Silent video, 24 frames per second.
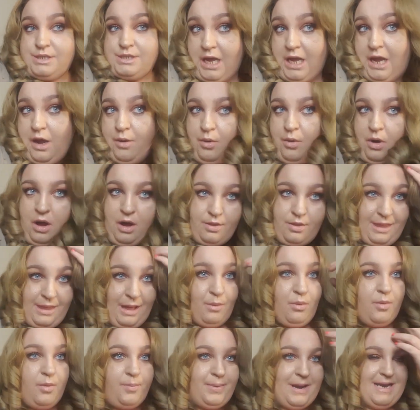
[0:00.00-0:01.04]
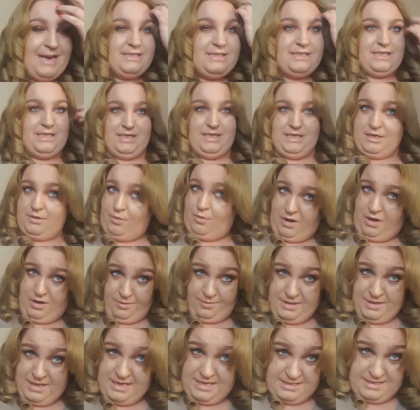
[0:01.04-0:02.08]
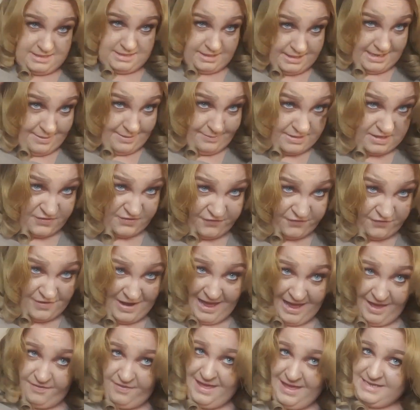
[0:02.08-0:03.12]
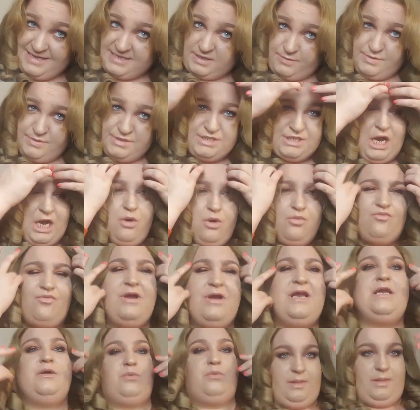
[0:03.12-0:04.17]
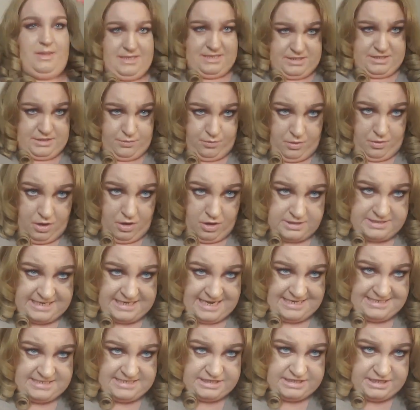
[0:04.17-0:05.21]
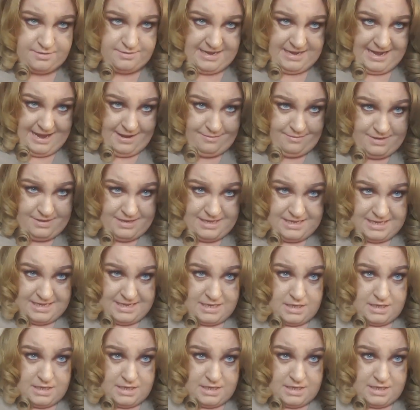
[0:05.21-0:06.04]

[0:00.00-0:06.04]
So that will blend in a while. So now it's flat there, so we don't really want that. So what I tend to do now,